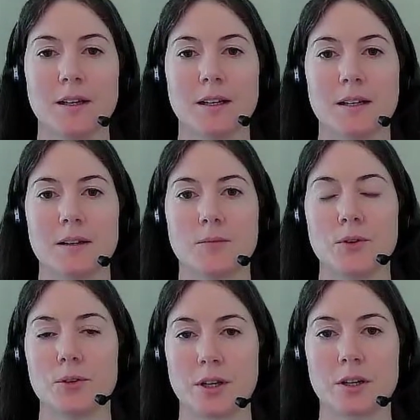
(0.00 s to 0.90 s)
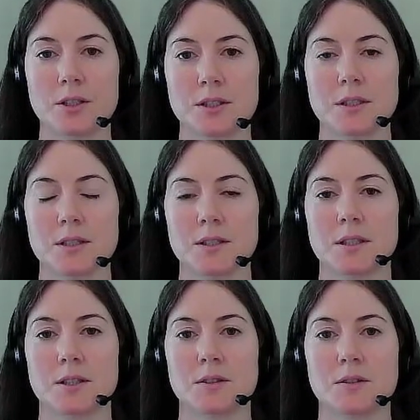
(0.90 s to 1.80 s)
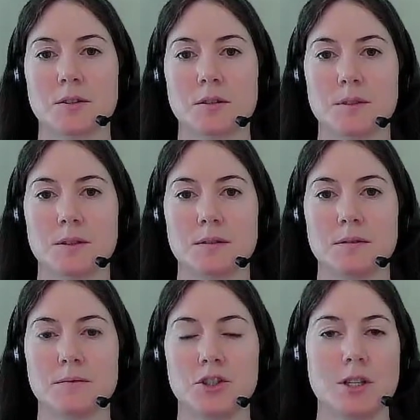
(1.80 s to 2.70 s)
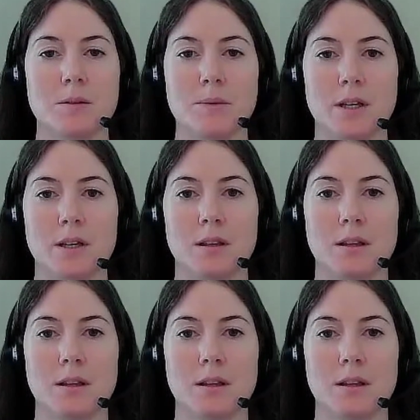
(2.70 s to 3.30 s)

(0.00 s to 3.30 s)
If you look at our statistics in terms of GDP,